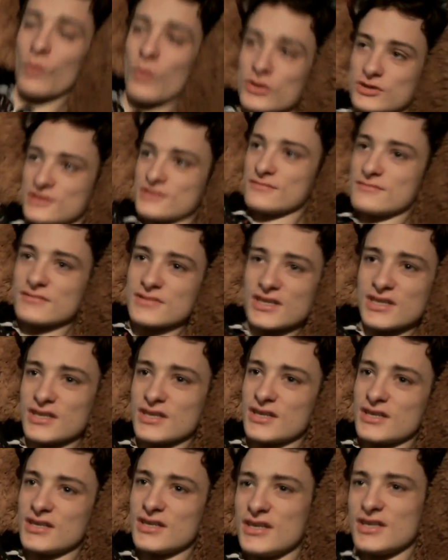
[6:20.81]
wasn't...
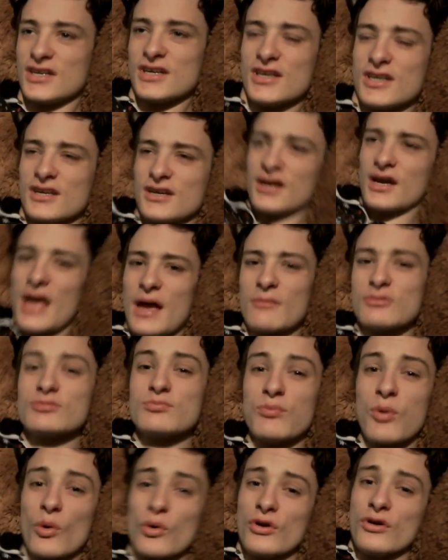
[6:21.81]
It was
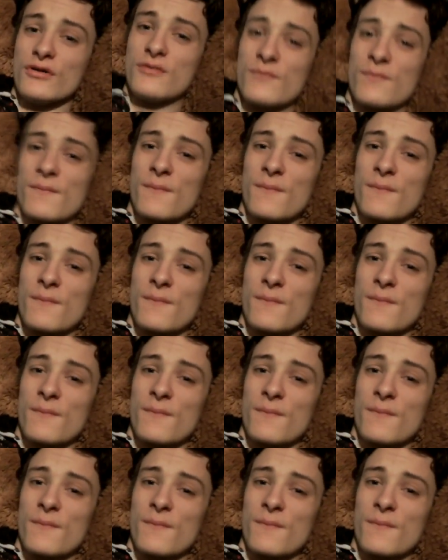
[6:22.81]
boring.